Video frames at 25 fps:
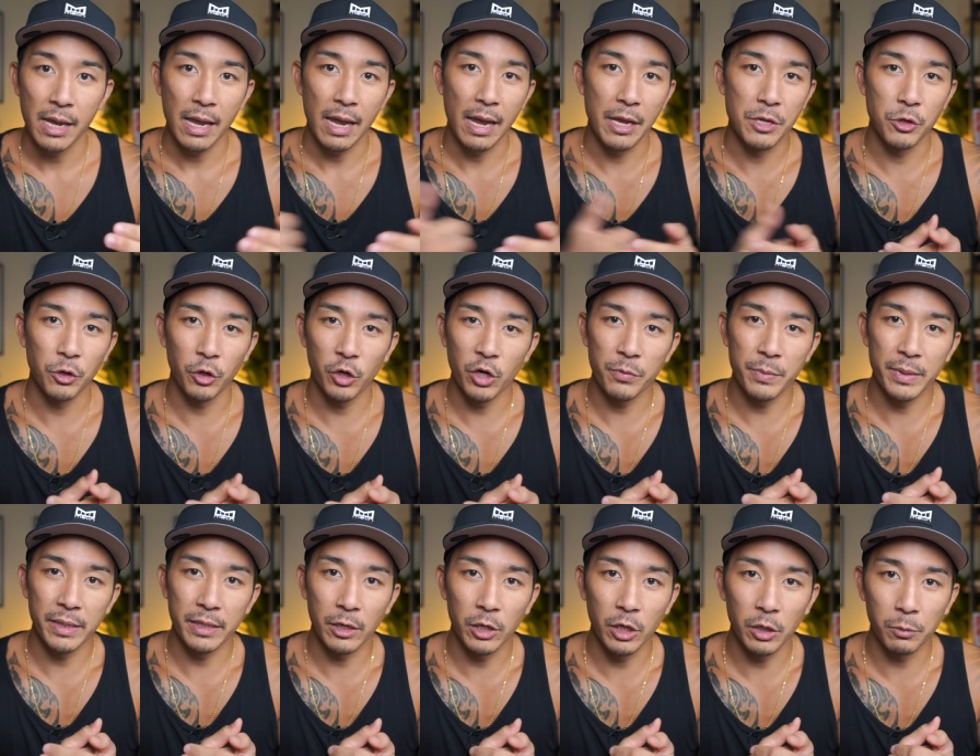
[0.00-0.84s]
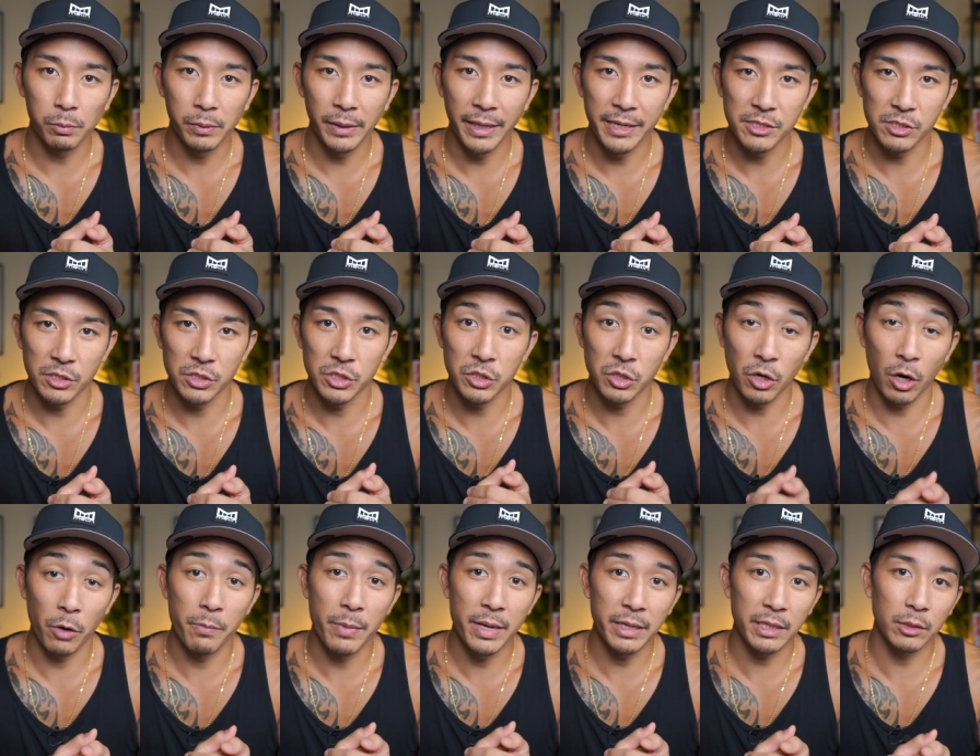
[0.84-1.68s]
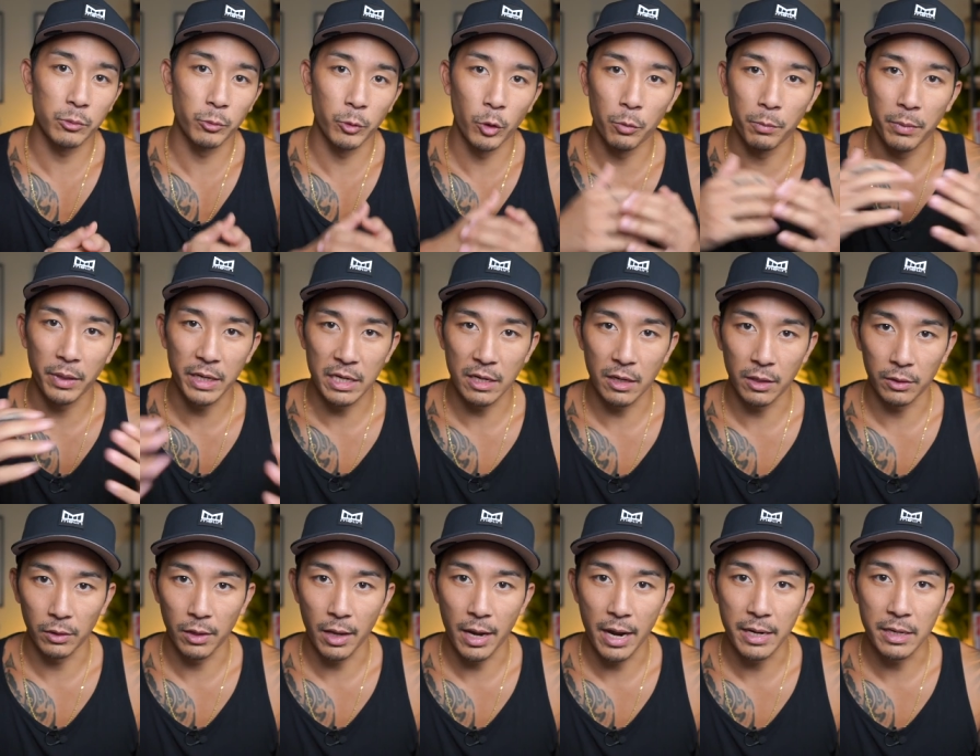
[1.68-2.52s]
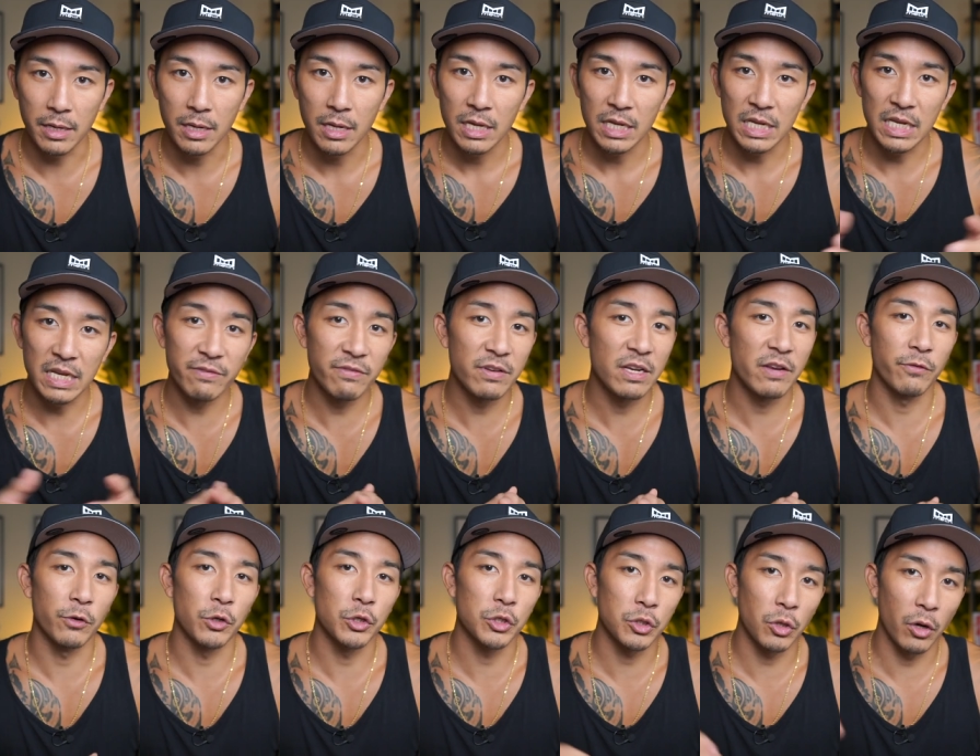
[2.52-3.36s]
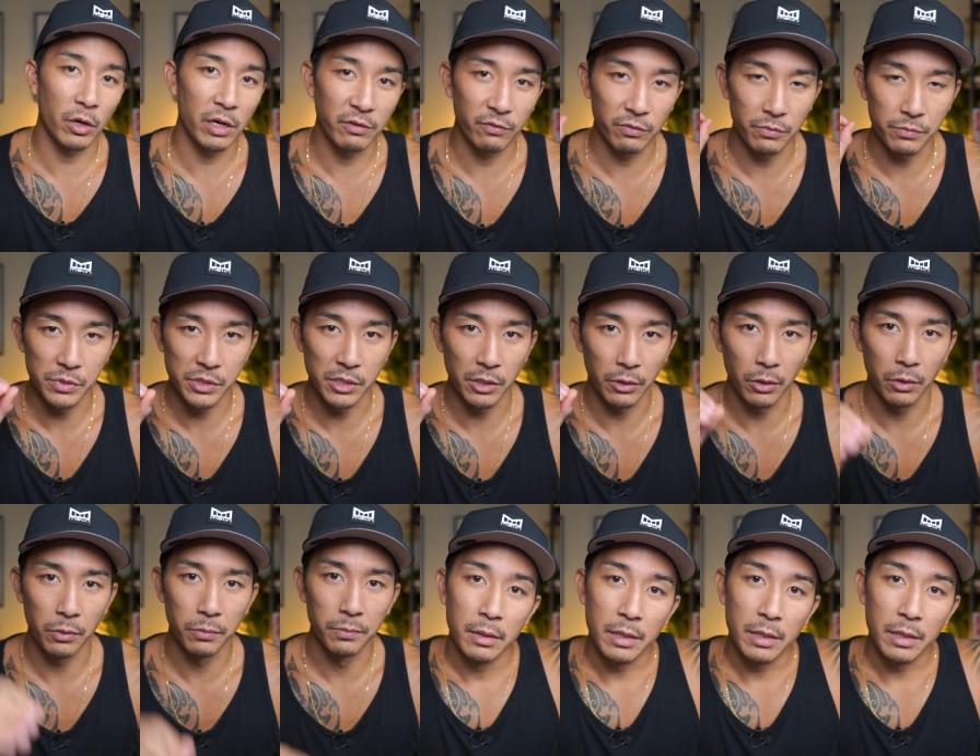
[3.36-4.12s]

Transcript: and you're gonna be in a good place to start making real money online, even if you're starting from zero.